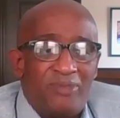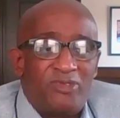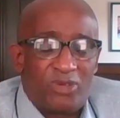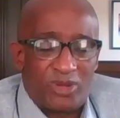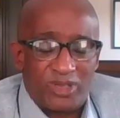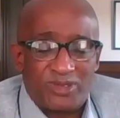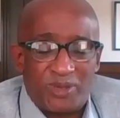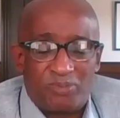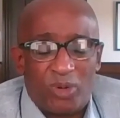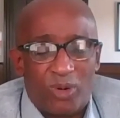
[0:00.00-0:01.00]
for the
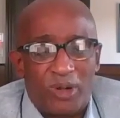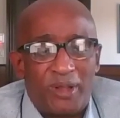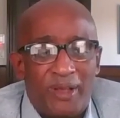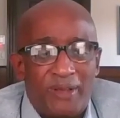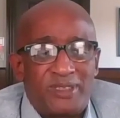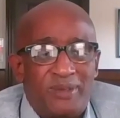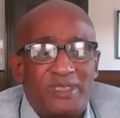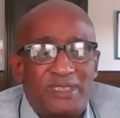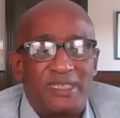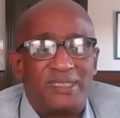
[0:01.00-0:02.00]
support of some
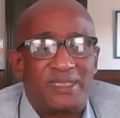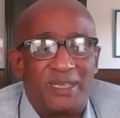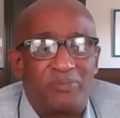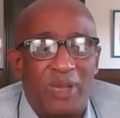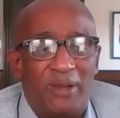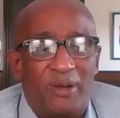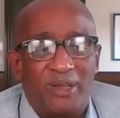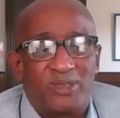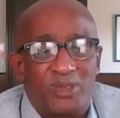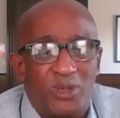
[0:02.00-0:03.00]
CC
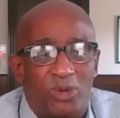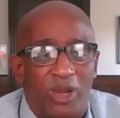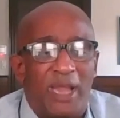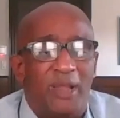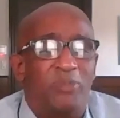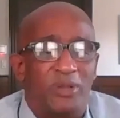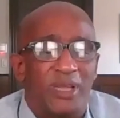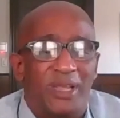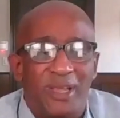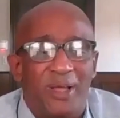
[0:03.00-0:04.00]
parents who were able
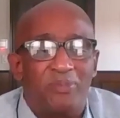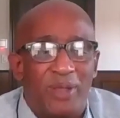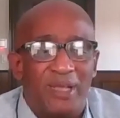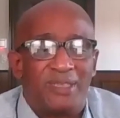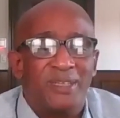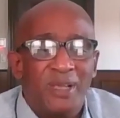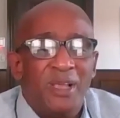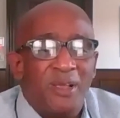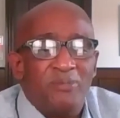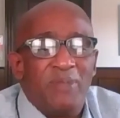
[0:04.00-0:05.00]
to help us
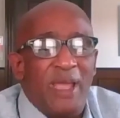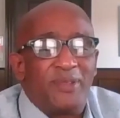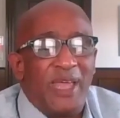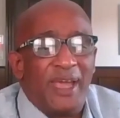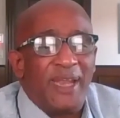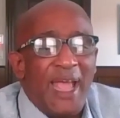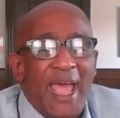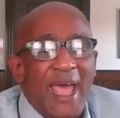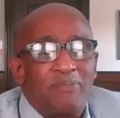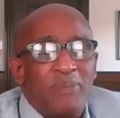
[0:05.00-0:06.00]
make that
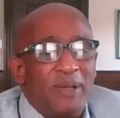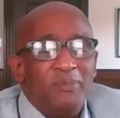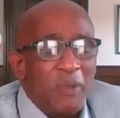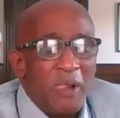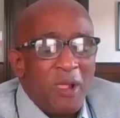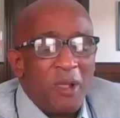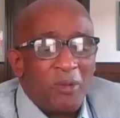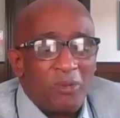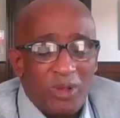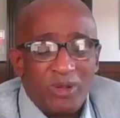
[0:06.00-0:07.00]
happen.
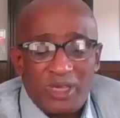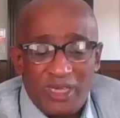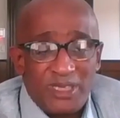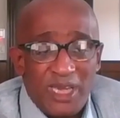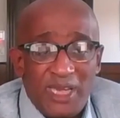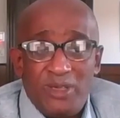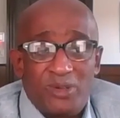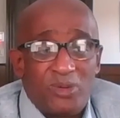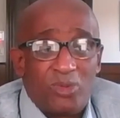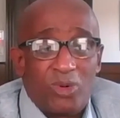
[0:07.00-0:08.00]
We'll continue
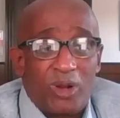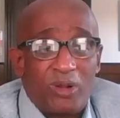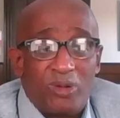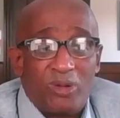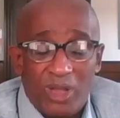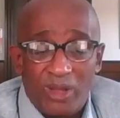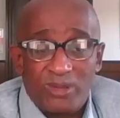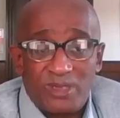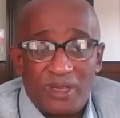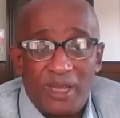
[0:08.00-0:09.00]
to work
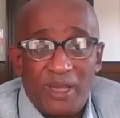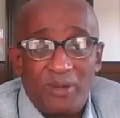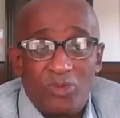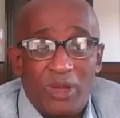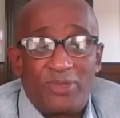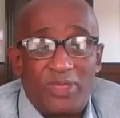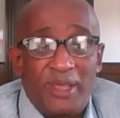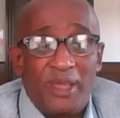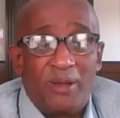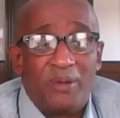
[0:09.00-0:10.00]
closely with
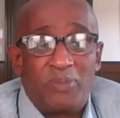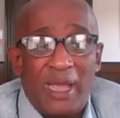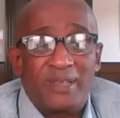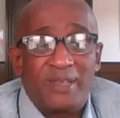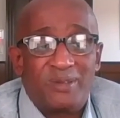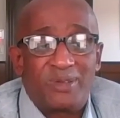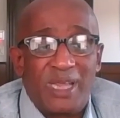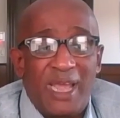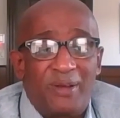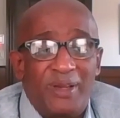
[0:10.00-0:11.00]
the El Paso
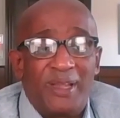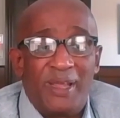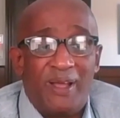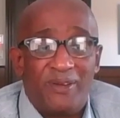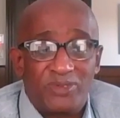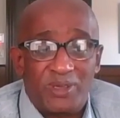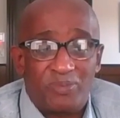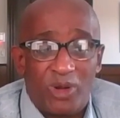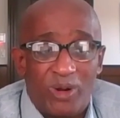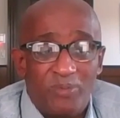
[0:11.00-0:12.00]
County Health
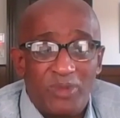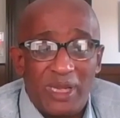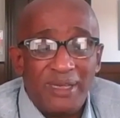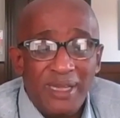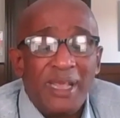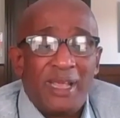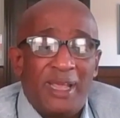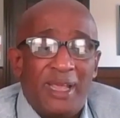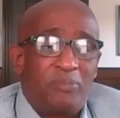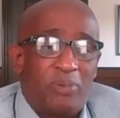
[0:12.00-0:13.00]
Department
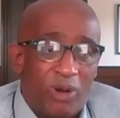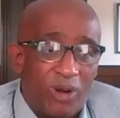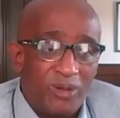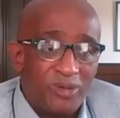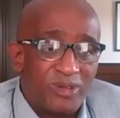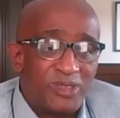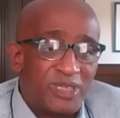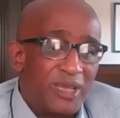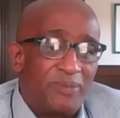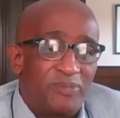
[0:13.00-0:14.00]
and
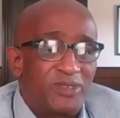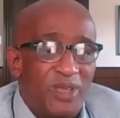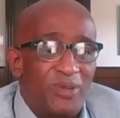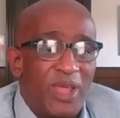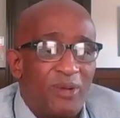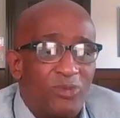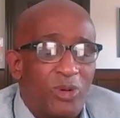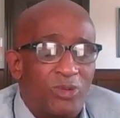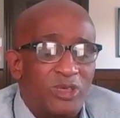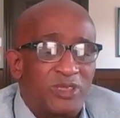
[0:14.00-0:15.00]
partnership so that
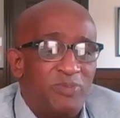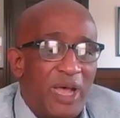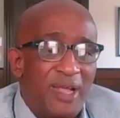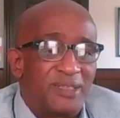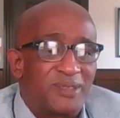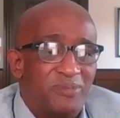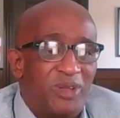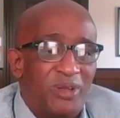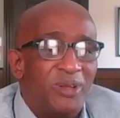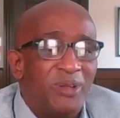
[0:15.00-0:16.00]
we're
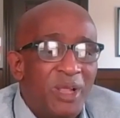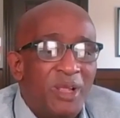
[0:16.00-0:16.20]
responsible